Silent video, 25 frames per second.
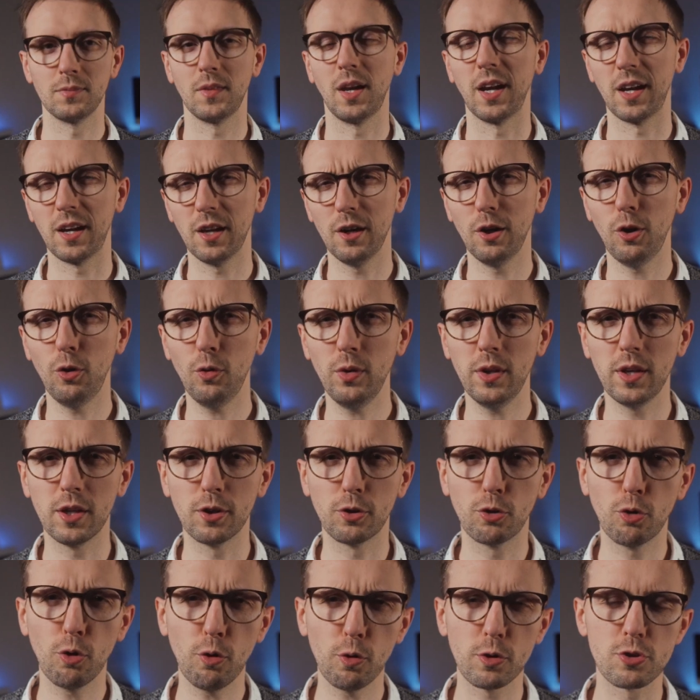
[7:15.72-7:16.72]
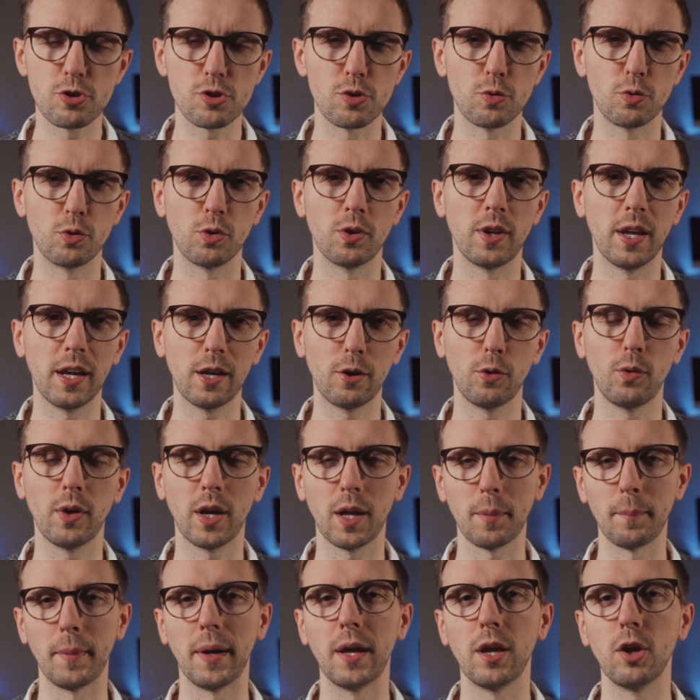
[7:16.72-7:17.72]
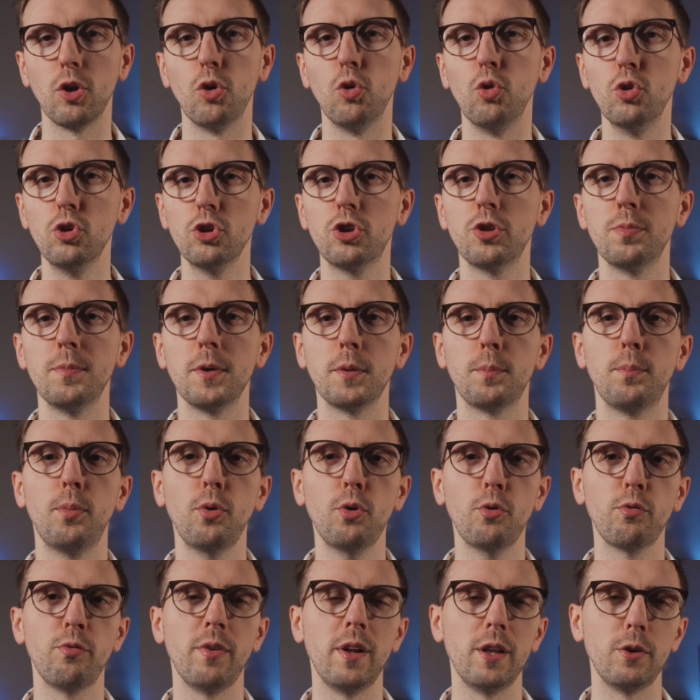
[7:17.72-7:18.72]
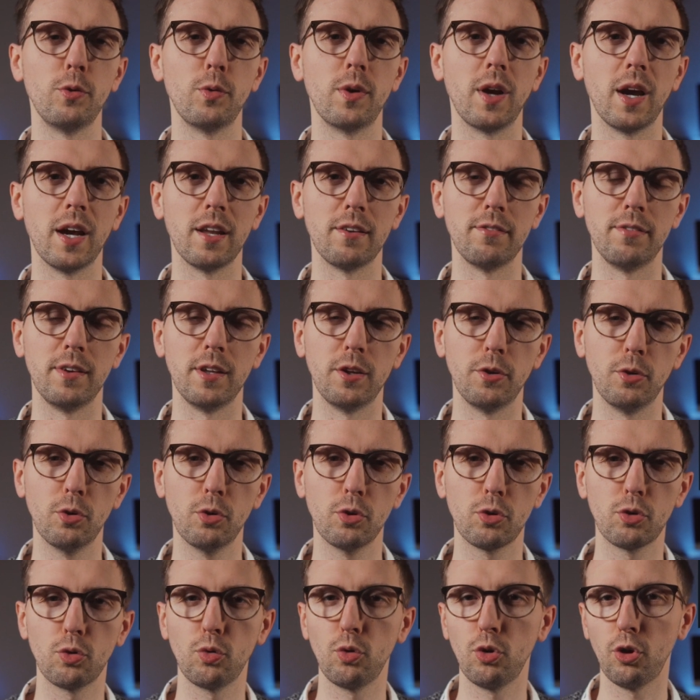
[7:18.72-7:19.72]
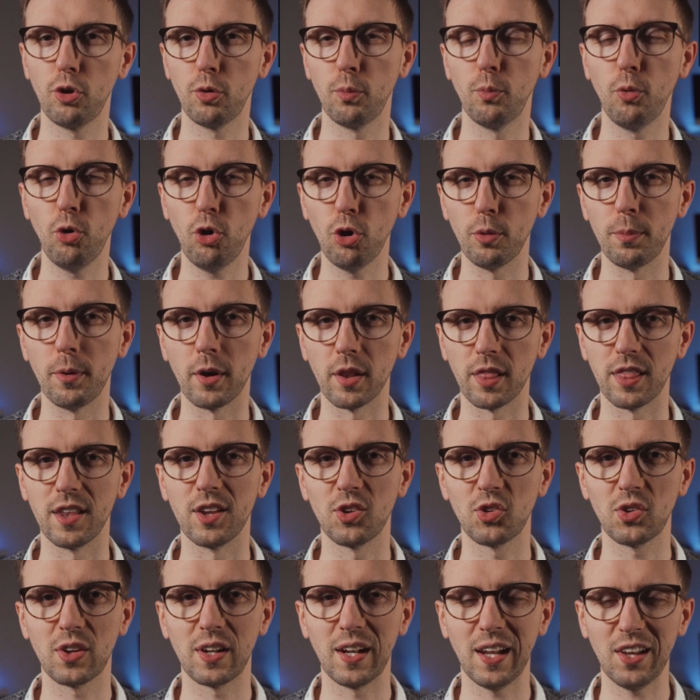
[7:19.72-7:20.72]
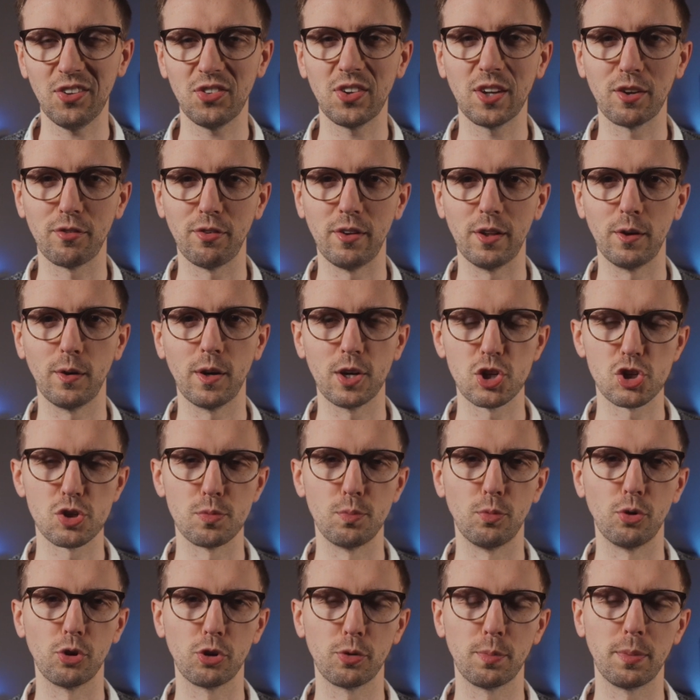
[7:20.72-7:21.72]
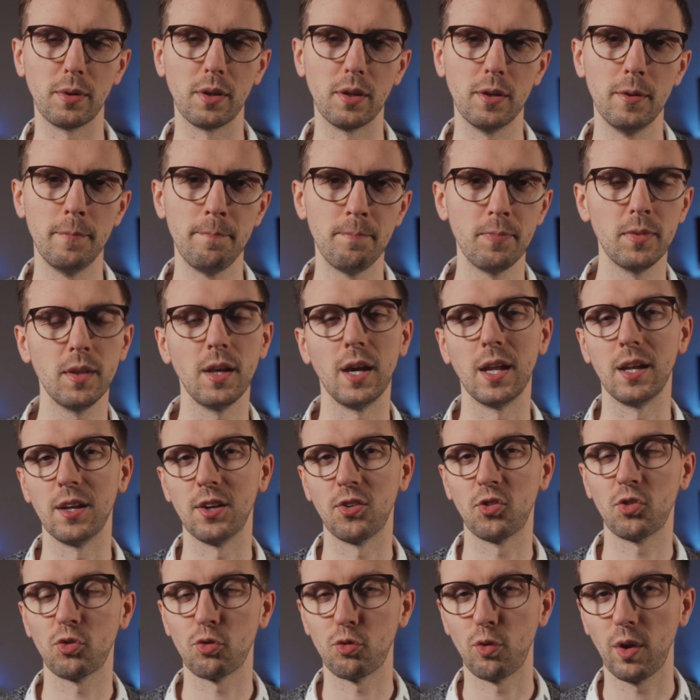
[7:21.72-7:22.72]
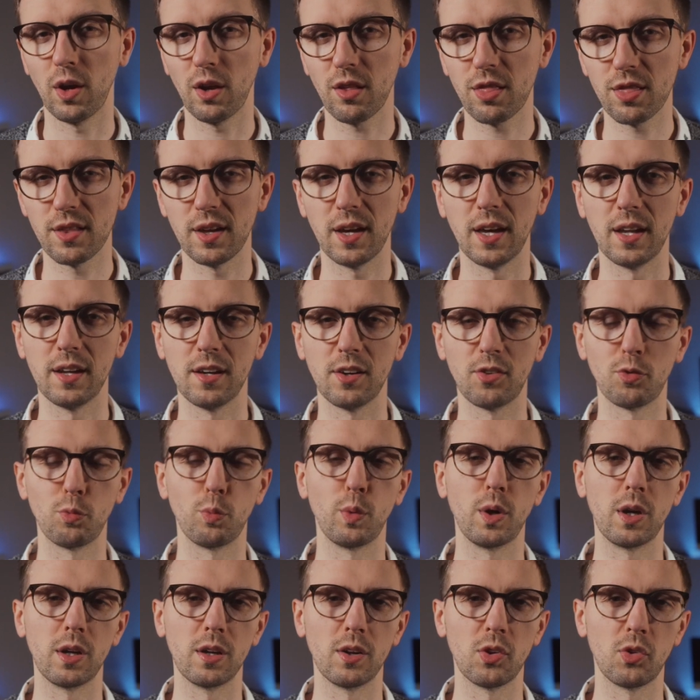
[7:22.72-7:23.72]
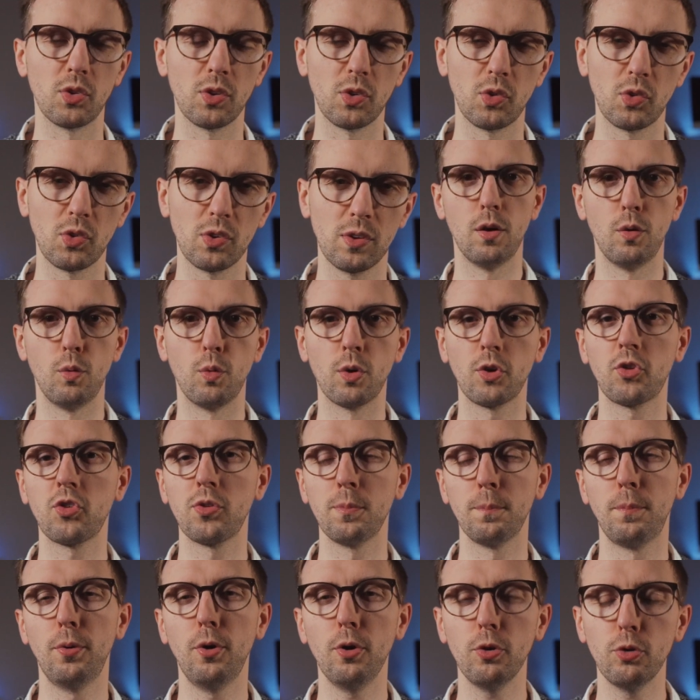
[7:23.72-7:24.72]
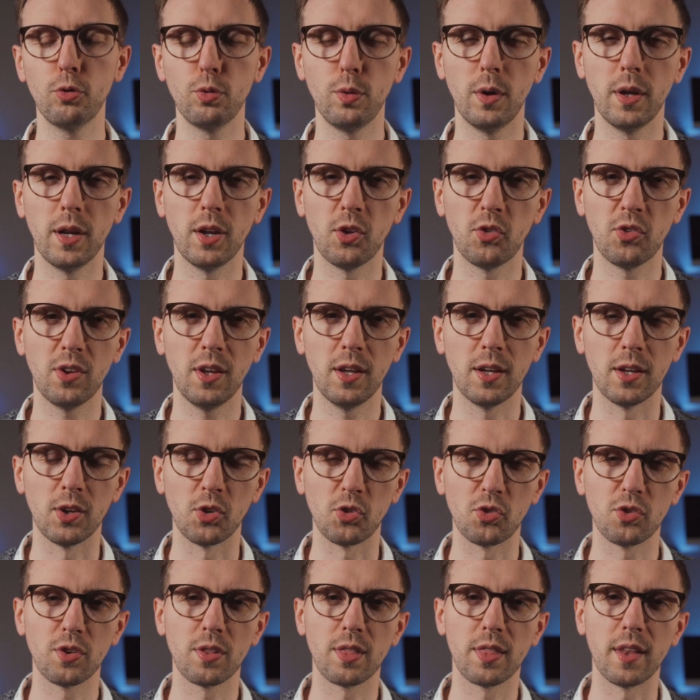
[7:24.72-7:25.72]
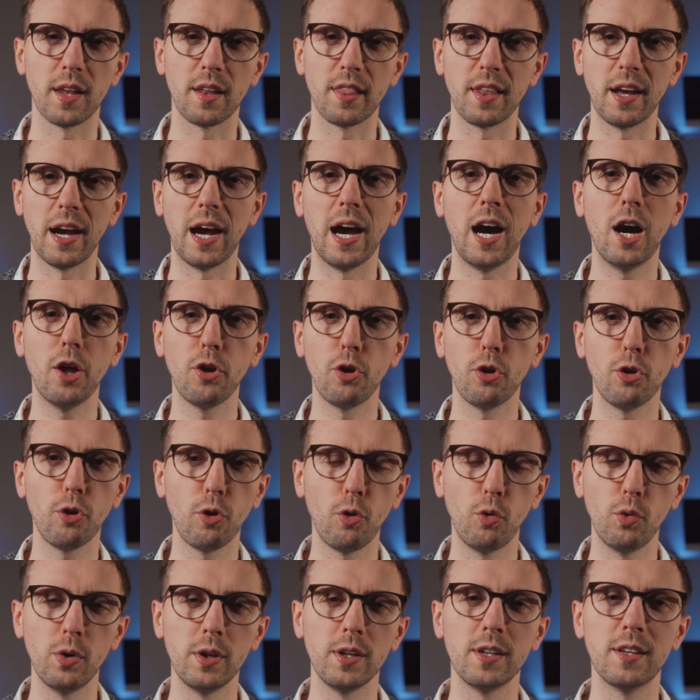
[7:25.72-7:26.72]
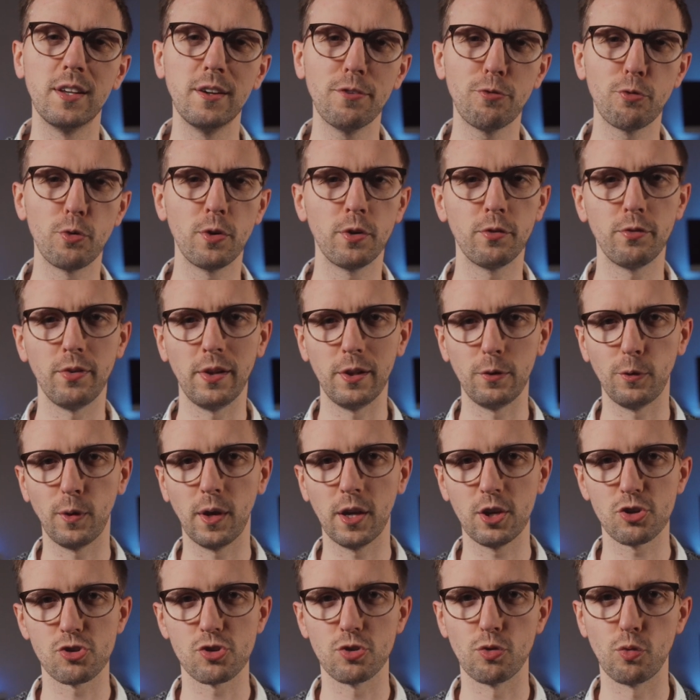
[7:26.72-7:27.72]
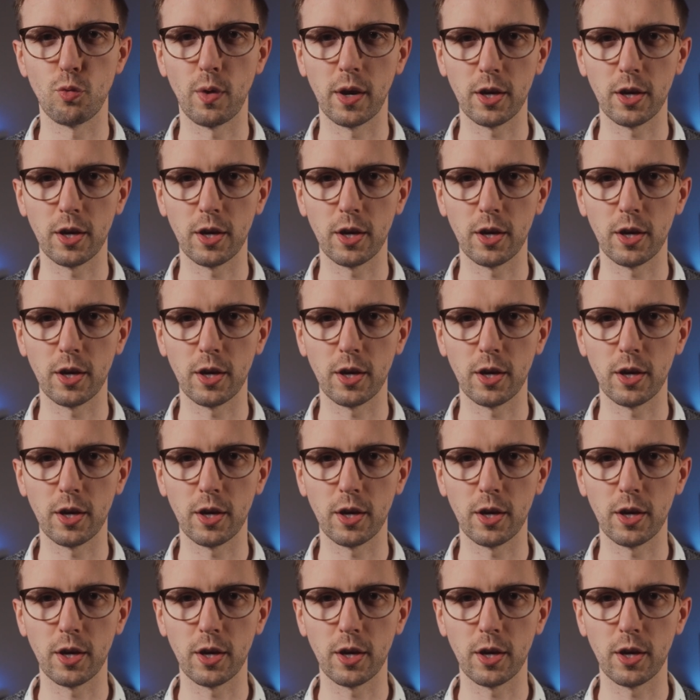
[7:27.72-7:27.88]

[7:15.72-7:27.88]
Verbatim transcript: I can only encourage you to take a look at my Ultimate Book Value Guide video to learn more about this classic valuation multiple and its strengths and its weaknesses. What's important to understand is that there are not only different valuation